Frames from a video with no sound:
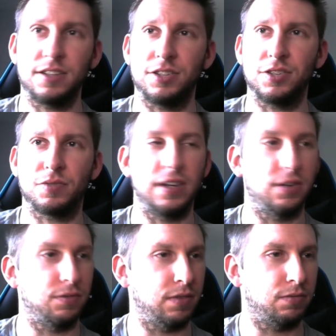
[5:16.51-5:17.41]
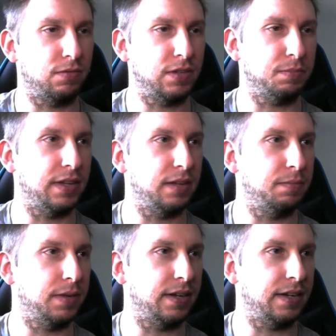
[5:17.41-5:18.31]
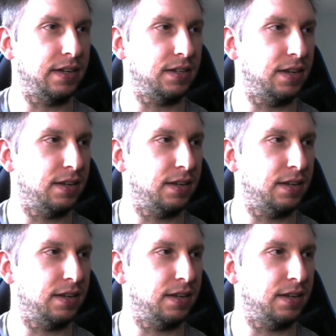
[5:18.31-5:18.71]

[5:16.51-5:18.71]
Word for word: Assassin's Creed, or a wrist blade, but I guess